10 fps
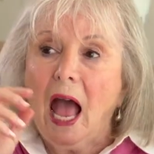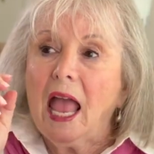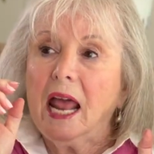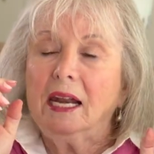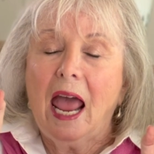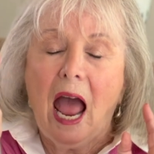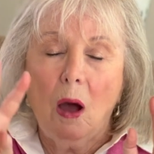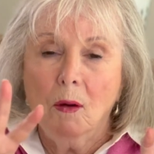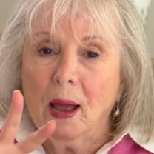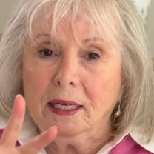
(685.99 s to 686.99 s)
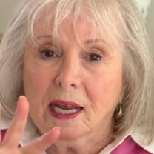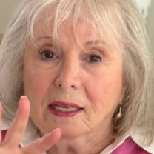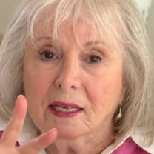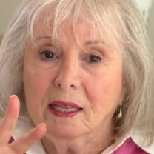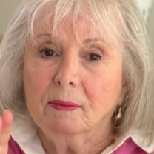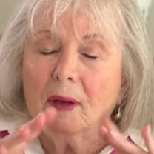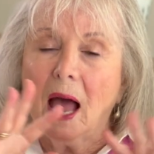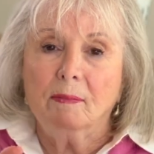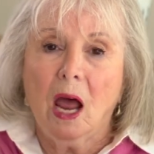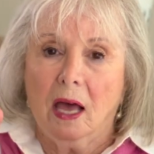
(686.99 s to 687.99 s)
And how am I testing them?
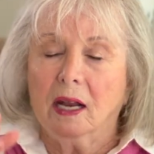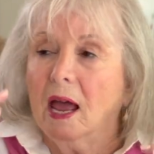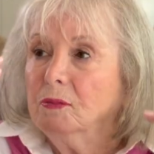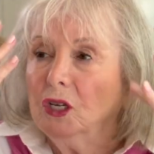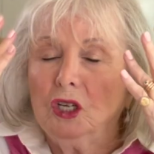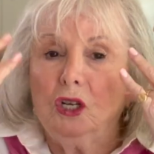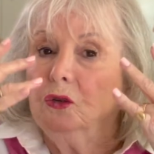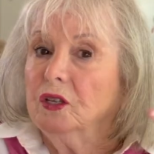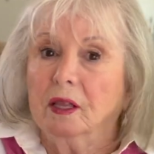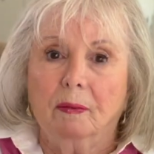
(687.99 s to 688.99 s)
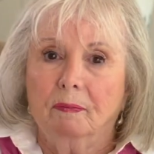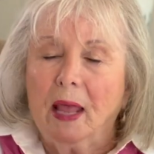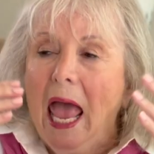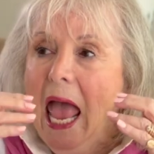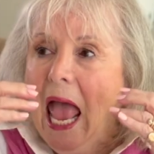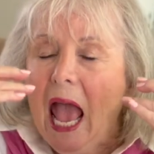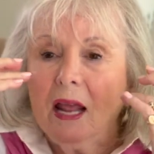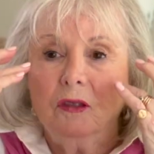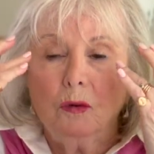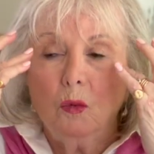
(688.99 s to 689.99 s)
I'm not. I'm just using them.
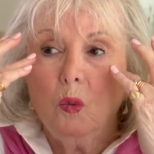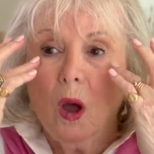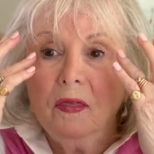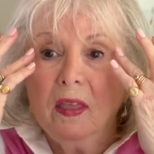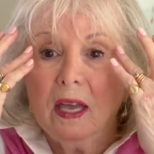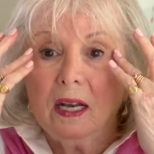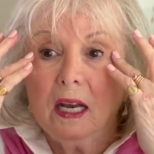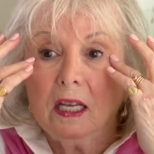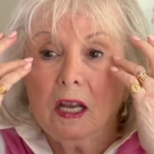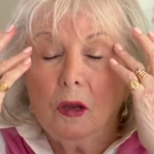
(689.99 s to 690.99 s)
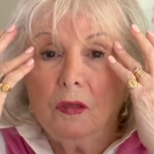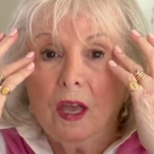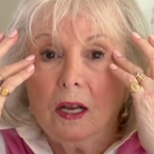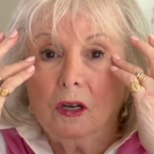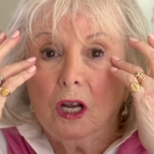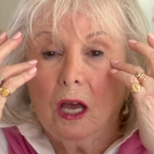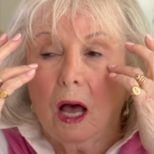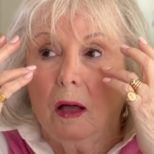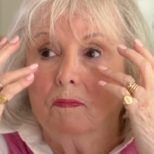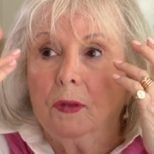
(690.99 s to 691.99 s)
And the one that that
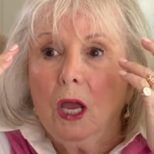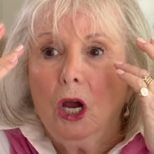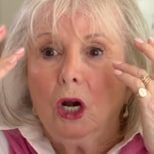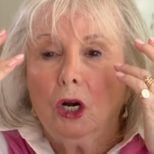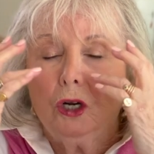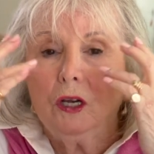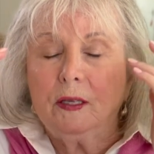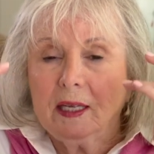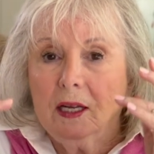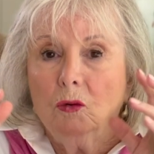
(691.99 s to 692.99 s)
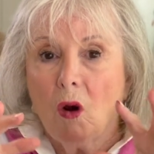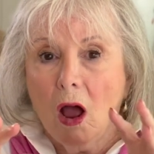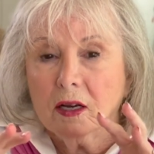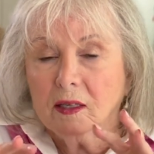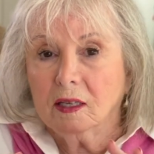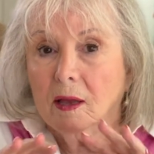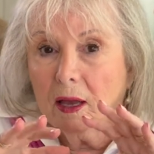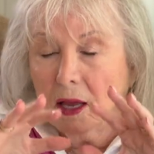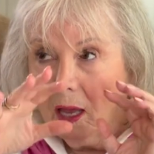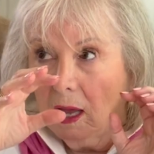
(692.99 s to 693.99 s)
um, her Skin Rocks
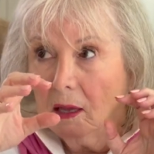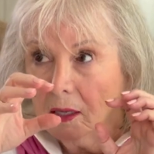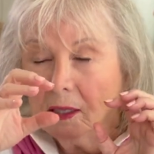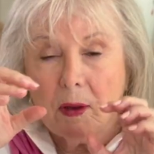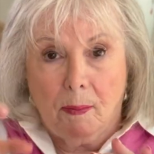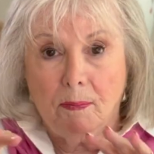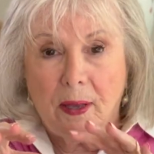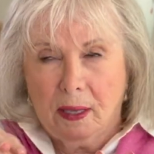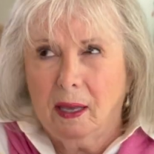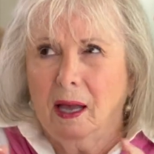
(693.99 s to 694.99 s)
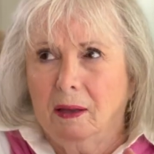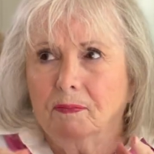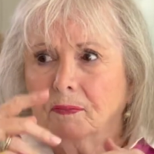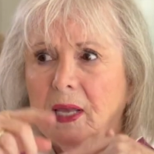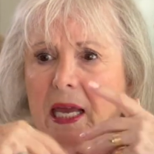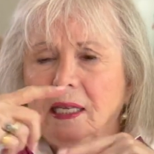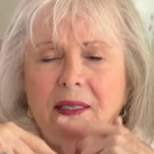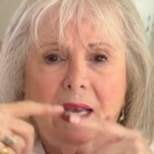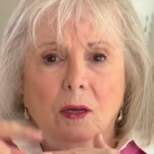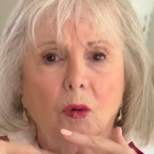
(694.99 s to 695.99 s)
uh, um,
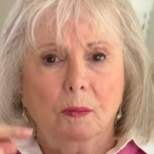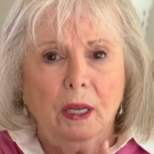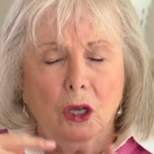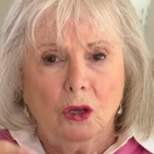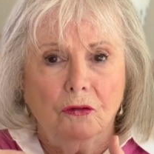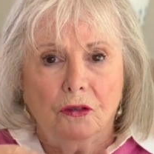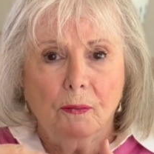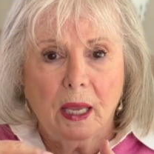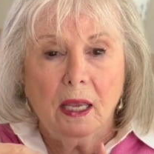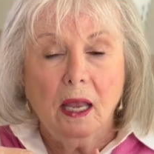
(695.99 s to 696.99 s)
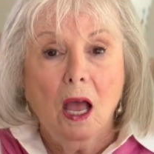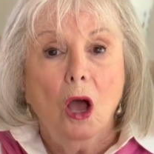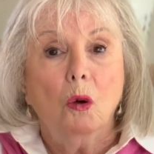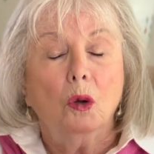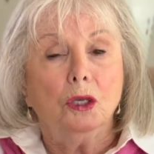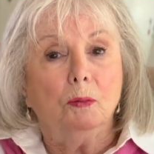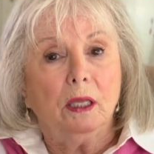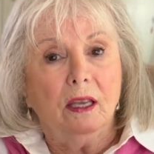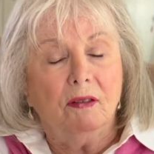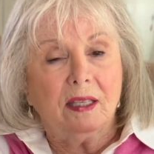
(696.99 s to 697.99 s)
said would be good for me, would you
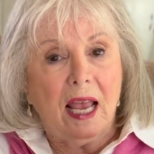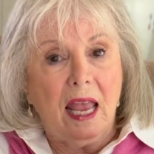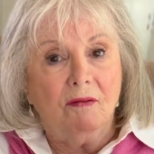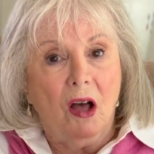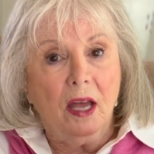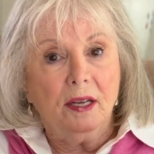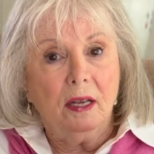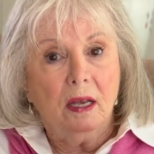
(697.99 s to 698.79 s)
believe it's Avon?